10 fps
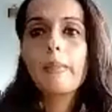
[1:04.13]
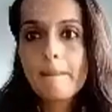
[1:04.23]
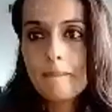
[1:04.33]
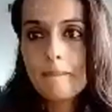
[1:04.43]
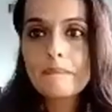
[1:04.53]

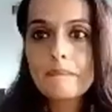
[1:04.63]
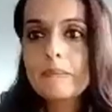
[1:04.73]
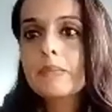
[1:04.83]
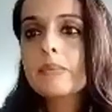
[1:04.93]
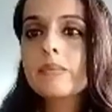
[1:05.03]

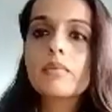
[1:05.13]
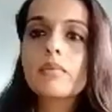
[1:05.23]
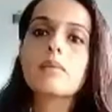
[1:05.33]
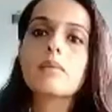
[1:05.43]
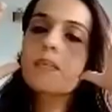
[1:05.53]

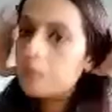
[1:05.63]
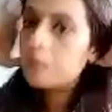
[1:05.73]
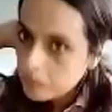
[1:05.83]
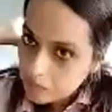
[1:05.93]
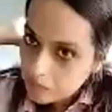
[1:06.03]

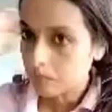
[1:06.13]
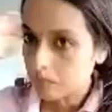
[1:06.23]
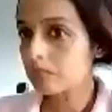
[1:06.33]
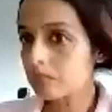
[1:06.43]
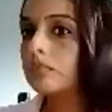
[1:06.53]

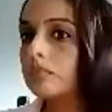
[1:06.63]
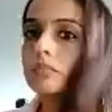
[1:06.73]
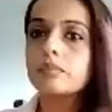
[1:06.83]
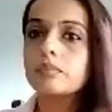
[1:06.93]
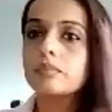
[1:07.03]

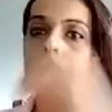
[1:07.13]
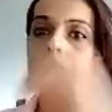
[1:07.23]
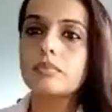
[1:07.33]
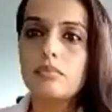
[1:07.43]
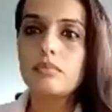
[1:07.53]

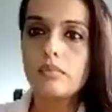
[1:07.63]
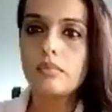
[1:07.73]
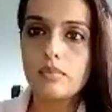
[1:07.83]
(silent)